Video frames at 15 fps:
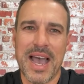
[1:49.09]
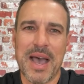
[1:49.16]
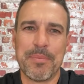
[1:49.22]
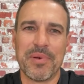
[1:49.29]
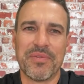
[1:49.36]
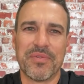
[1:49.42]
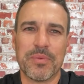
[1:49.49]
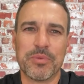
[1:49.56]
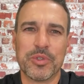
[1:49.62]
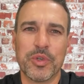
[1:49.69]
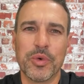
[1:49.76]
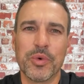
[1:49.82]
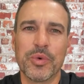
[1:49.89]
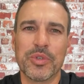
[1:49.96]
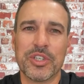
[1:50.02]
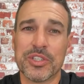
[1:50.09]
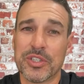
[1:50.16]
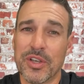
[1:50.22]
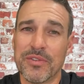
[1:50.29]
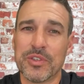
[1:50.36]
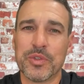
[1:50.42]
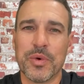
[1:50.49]
up from
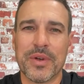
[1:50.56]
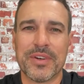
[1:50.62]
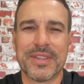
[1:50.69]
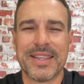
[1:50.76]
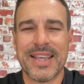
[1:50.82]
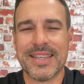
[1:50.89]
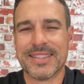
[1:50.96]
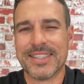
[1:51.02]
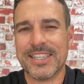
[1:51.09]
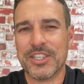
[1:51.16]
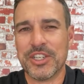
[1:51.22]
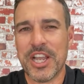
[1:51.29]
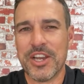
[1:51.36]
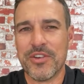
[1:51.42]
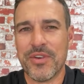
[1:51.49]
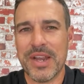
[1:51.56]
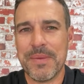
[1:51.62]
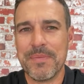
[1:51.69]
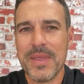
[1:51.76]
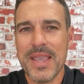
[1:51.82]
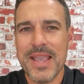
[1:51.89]
just over 200,000 in January.